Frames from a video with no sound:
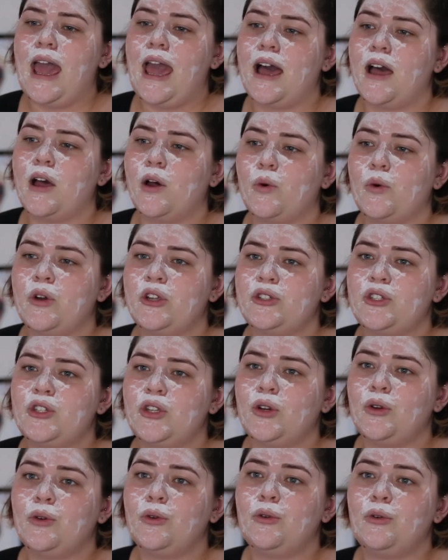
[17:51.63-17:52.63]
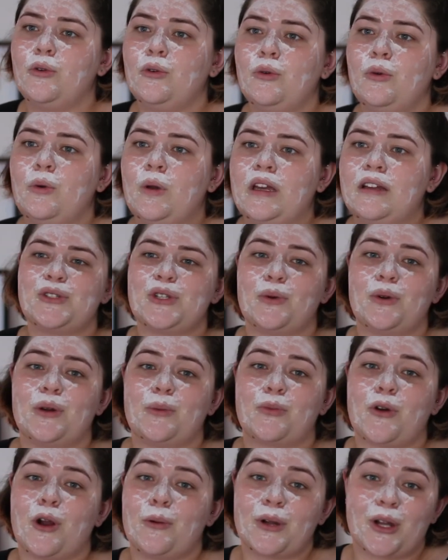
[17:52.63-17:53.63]
how to do a
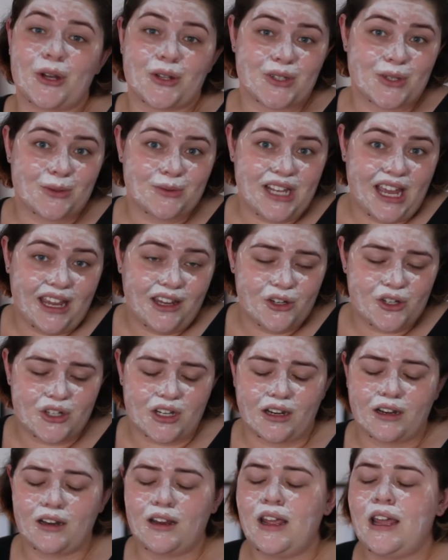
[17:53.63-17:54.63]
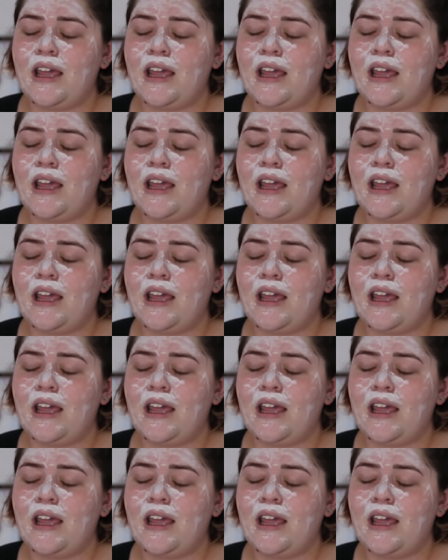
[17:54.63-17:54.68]
proper consultation.